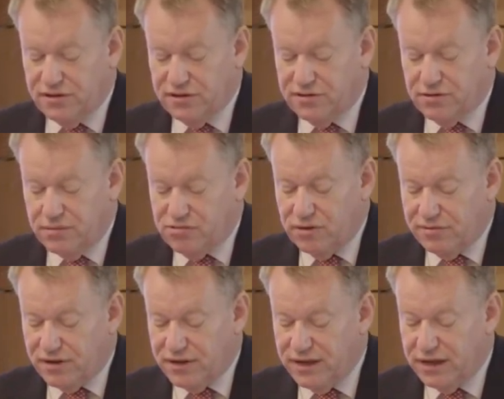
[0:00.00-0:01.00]
a description
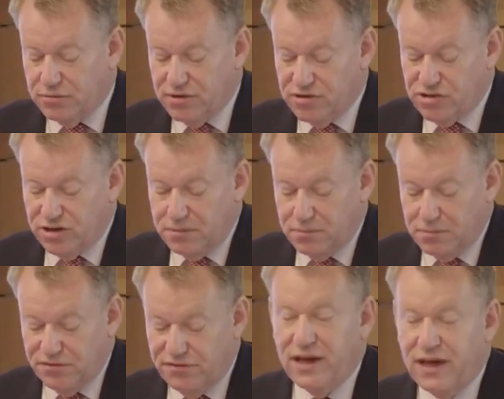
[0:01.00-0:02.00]
of the legal regime
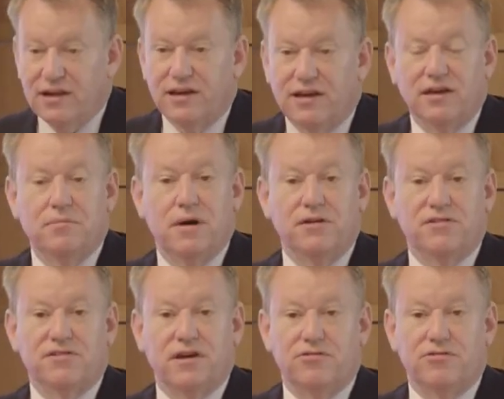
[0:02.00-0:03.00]
prevailing in
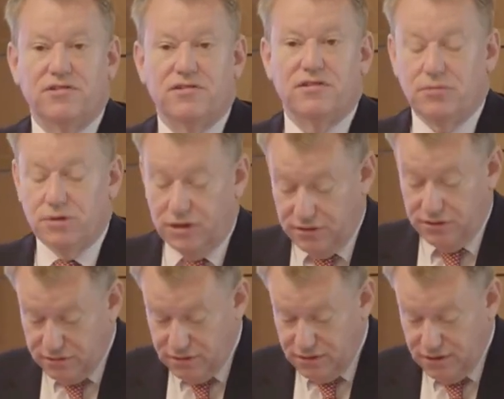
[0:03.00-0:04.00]
most countries in the world.